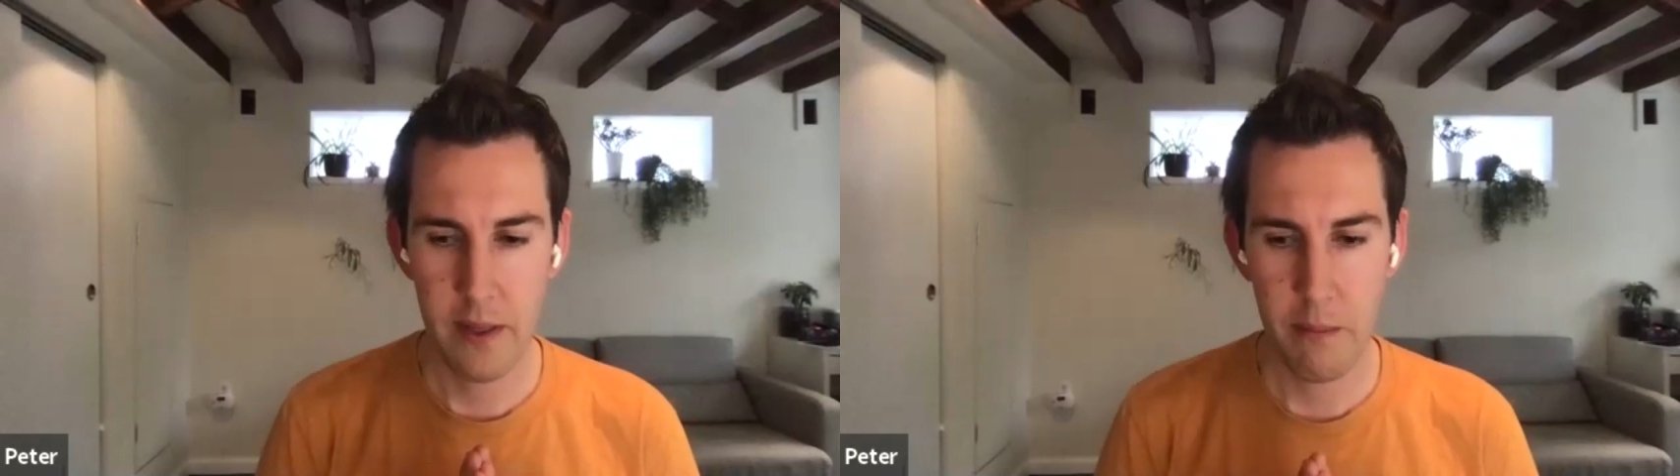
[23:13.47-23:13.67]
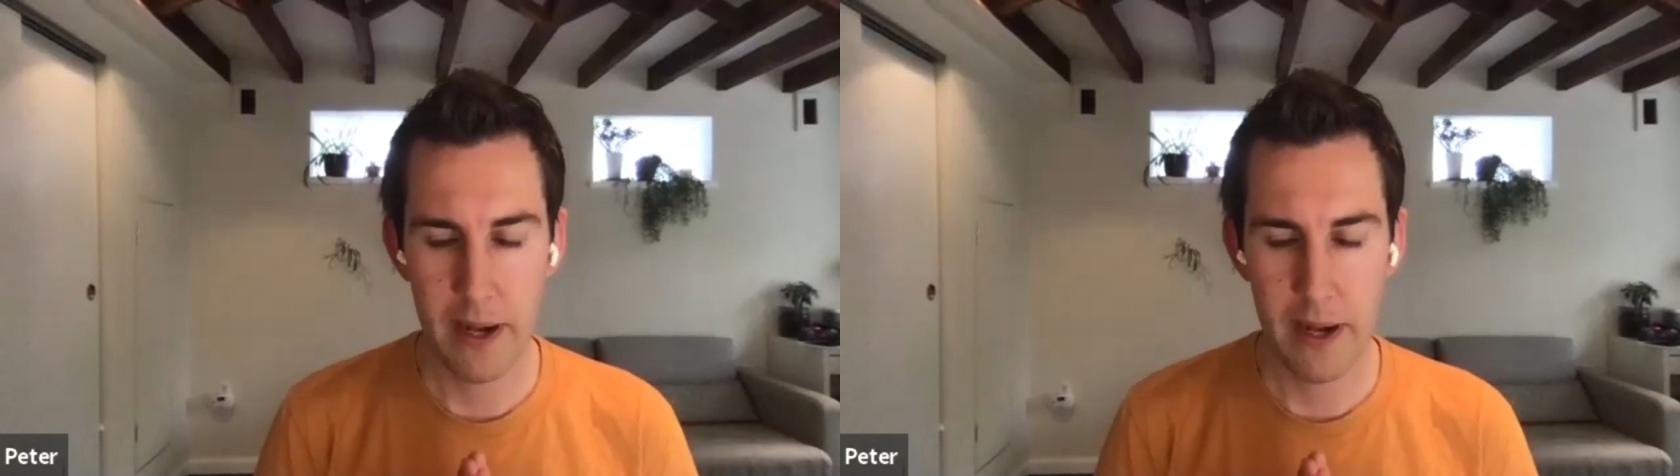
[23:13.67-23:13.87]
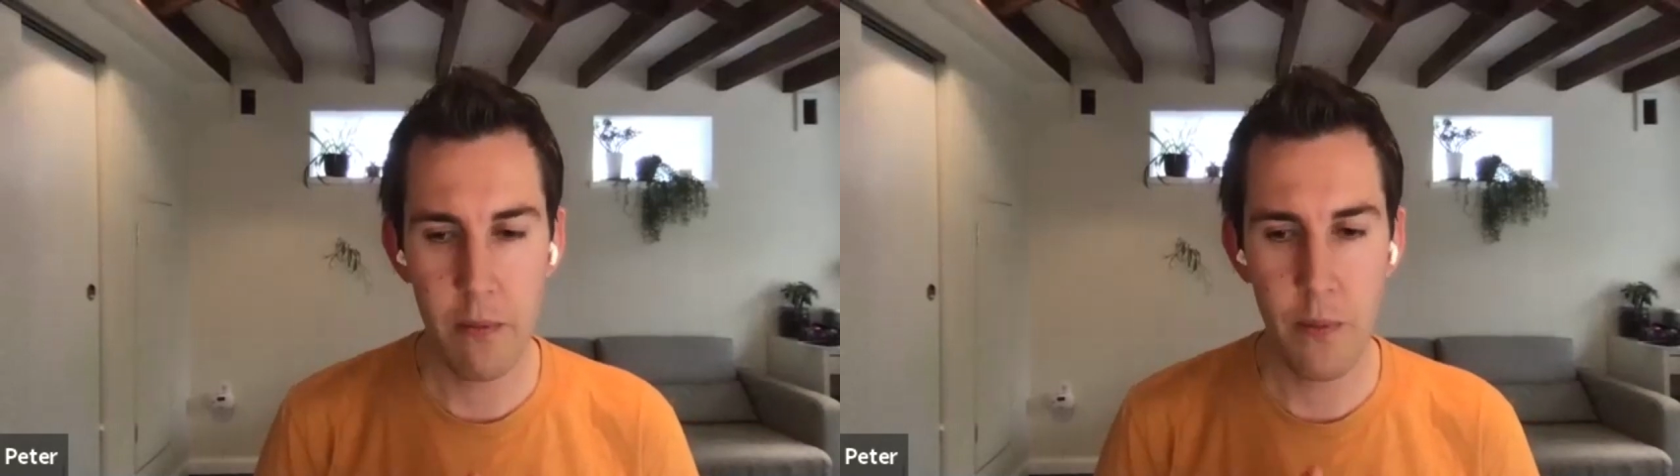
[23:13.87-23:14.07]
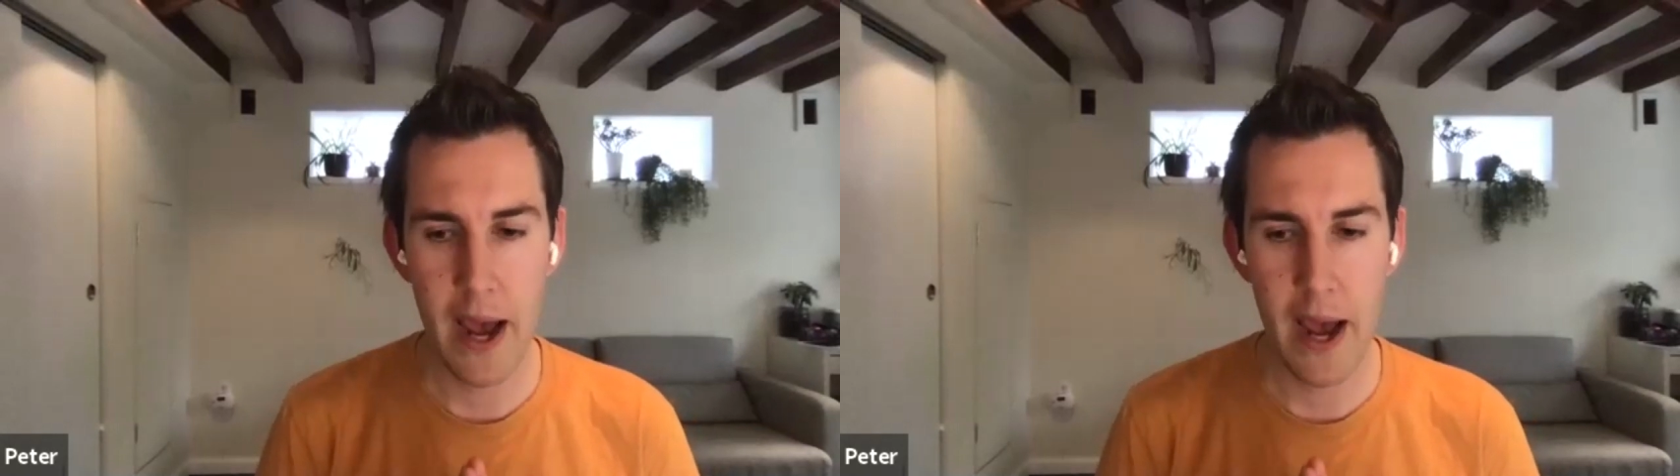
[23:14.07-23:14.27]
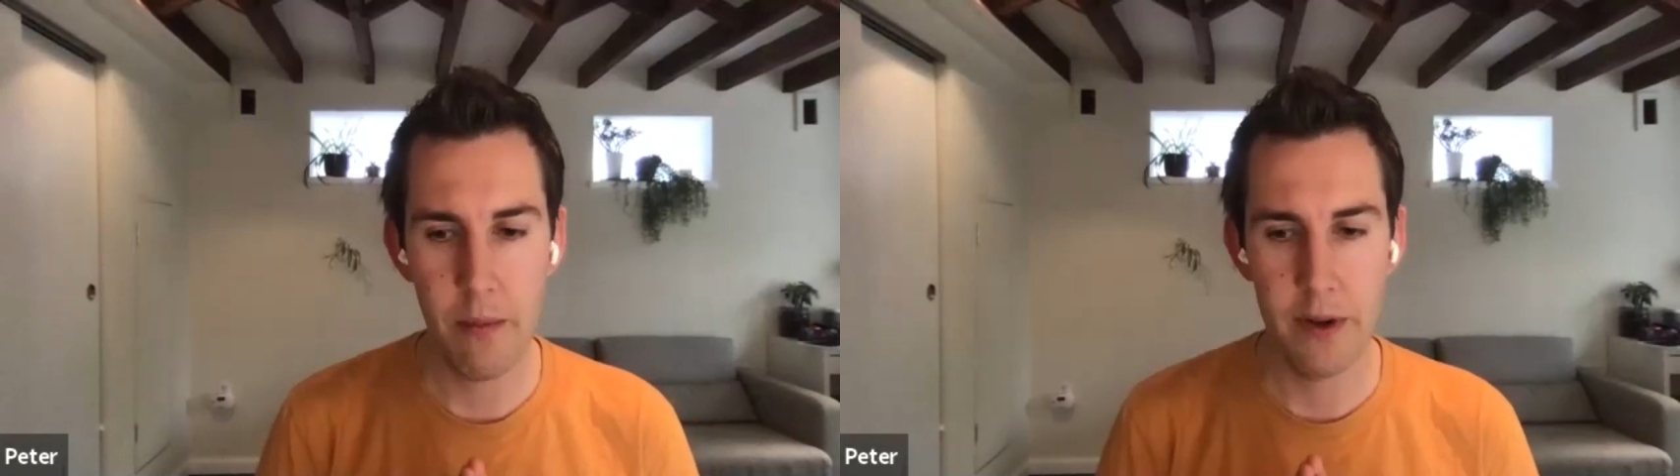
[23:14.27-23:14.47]
belief we
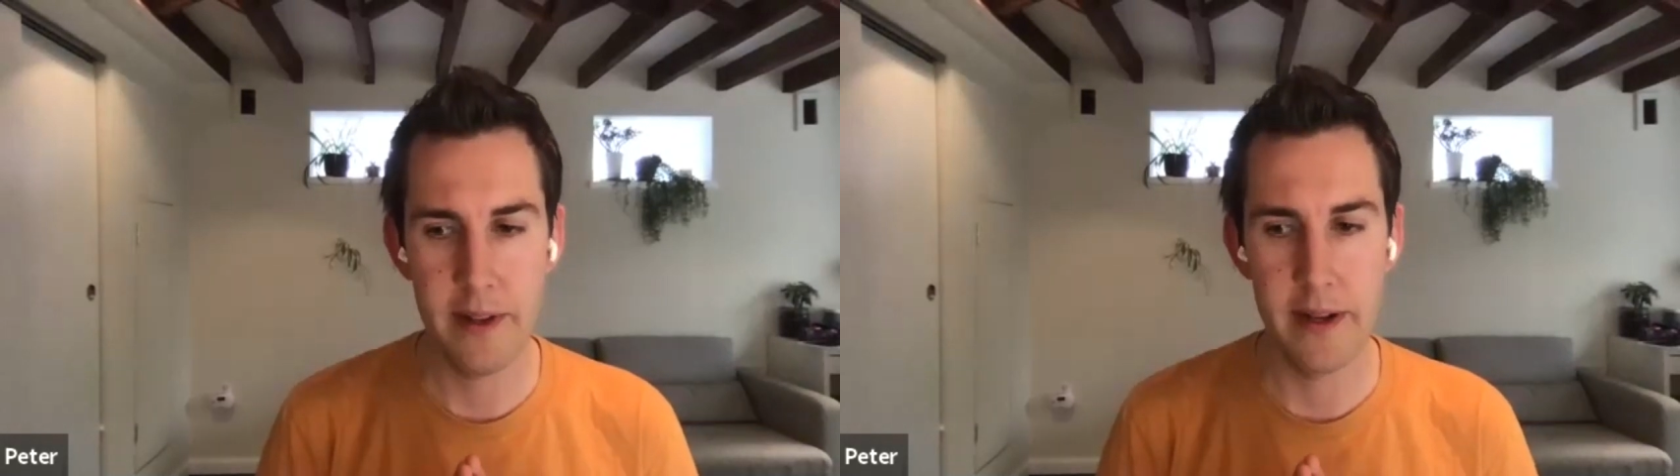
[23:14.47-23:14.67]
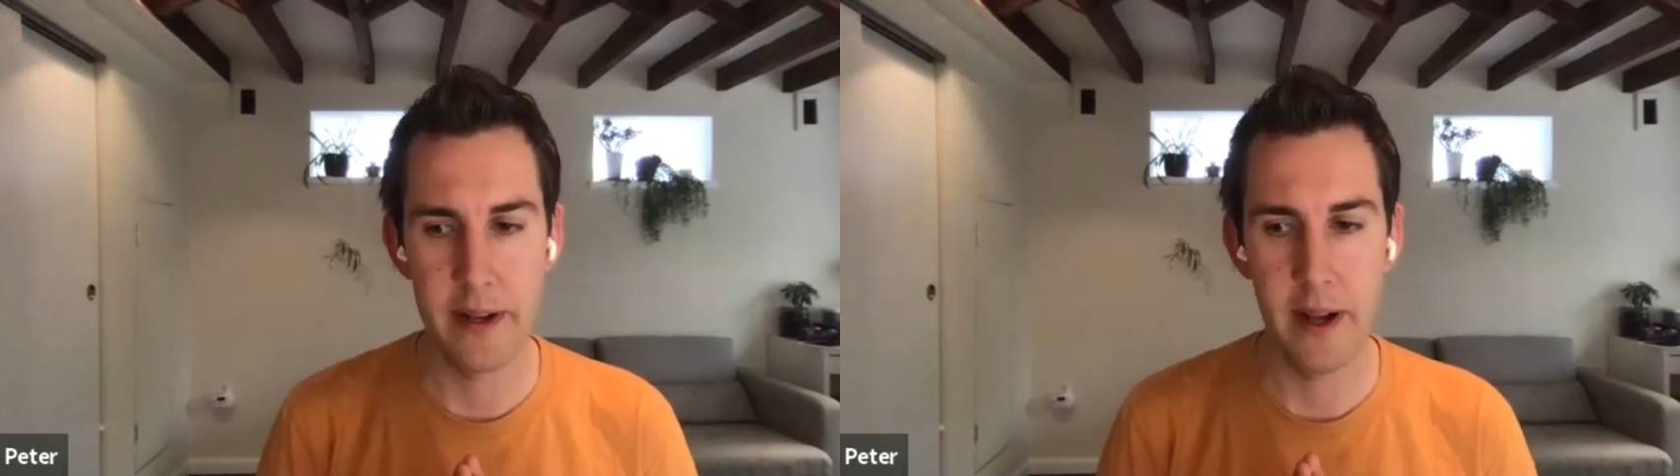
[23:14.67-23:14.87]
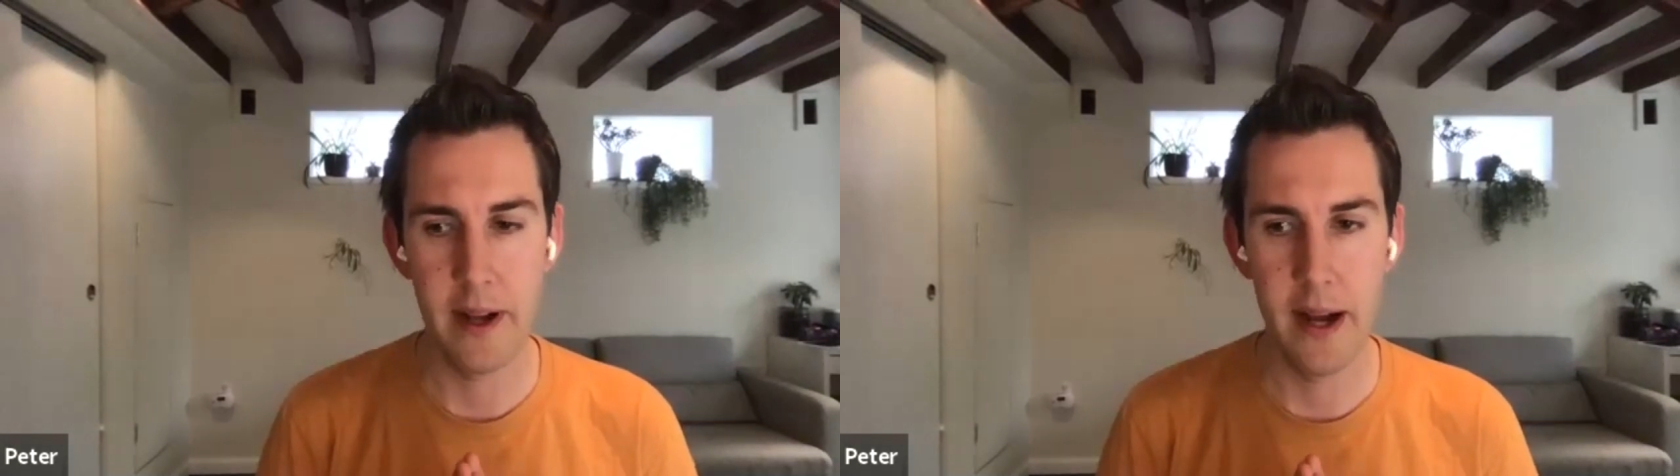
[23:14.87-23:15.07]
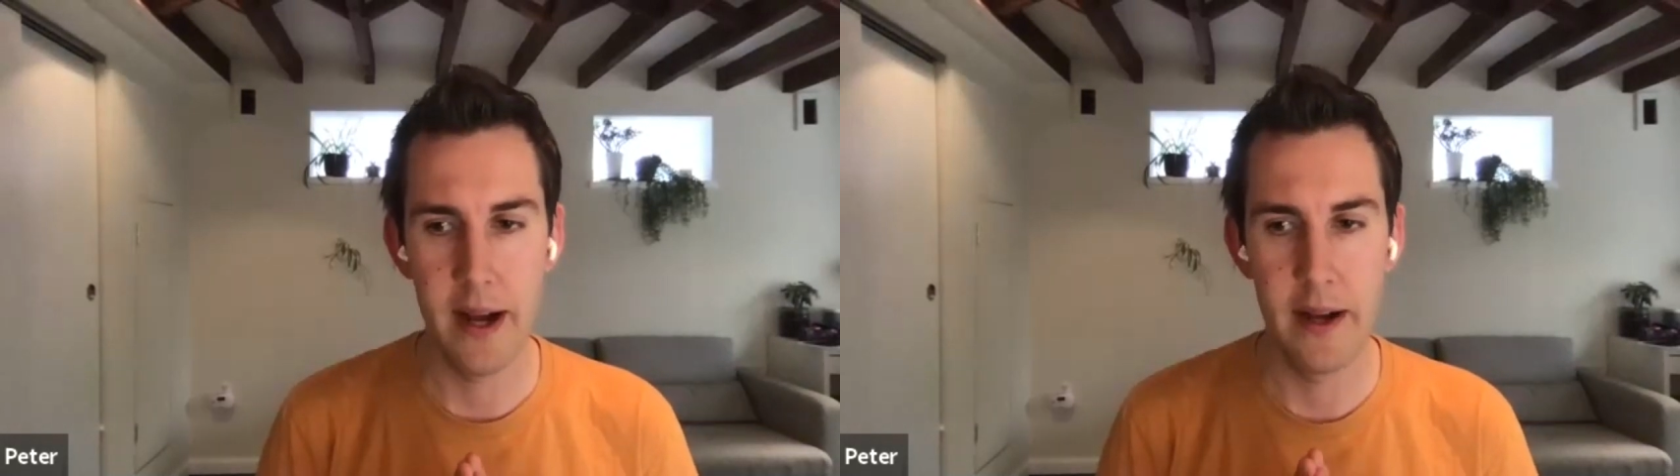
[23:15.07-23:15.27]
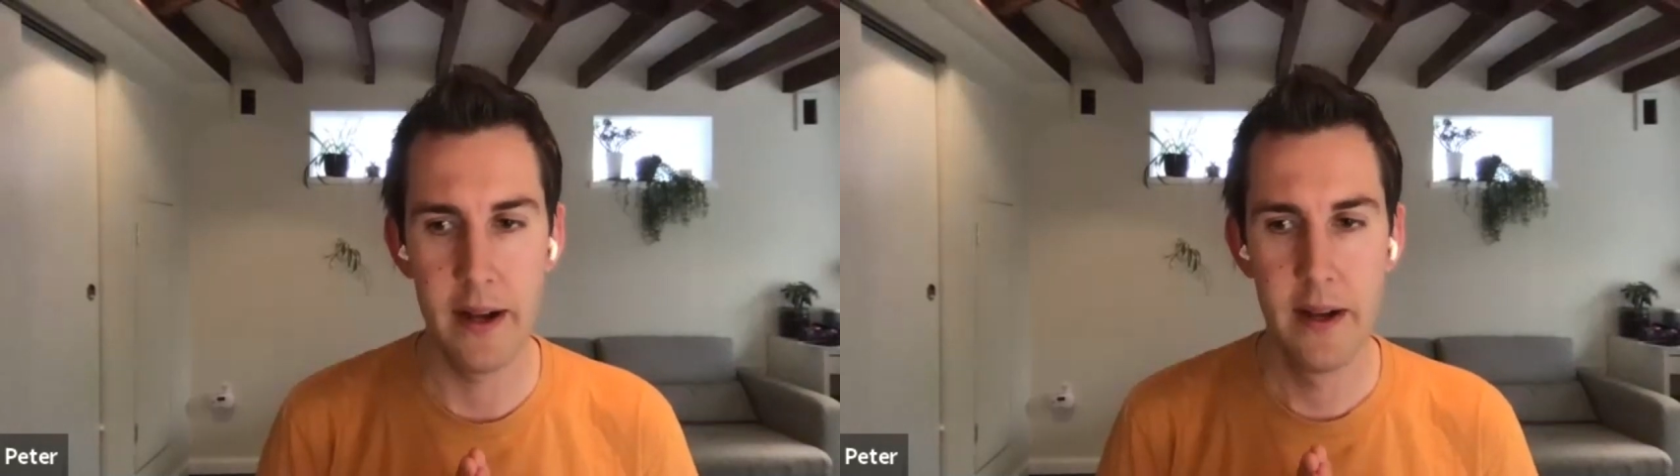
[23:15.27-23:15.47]
had was that, uh,